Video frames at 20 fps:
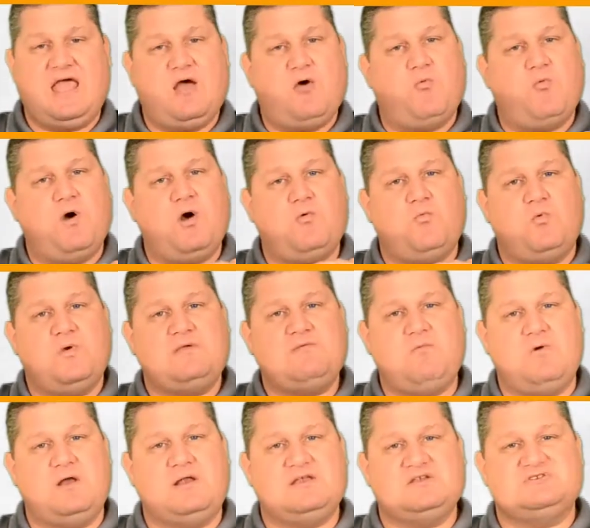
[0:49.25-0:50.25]
What we
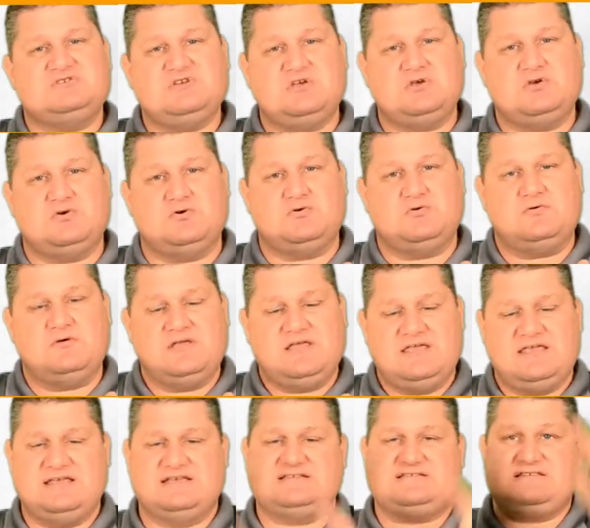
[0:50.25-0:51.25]
want to do
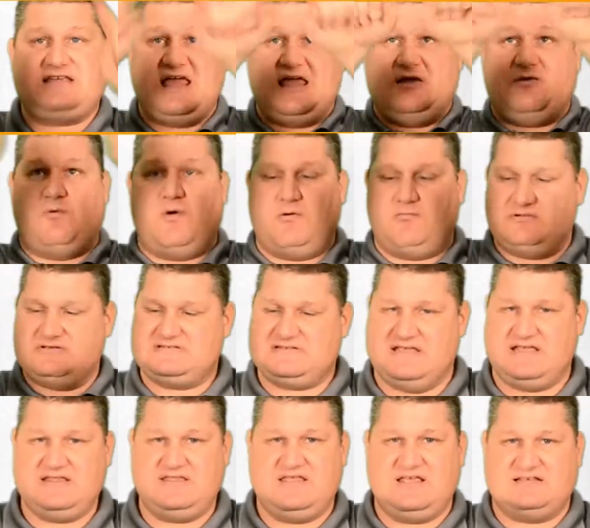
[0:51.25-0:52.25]
is take what was
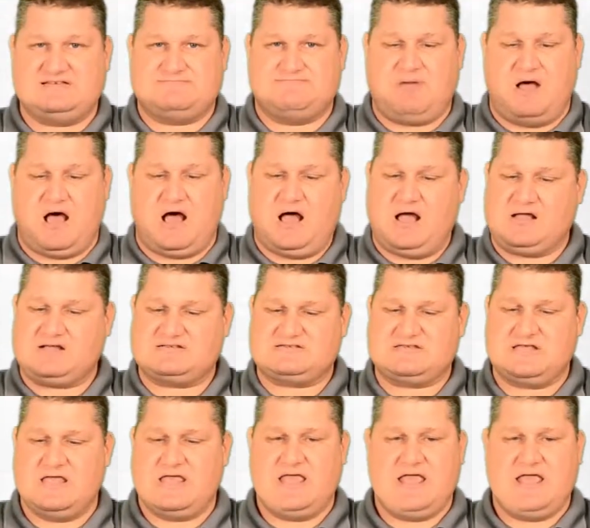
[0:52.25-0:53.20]
in this box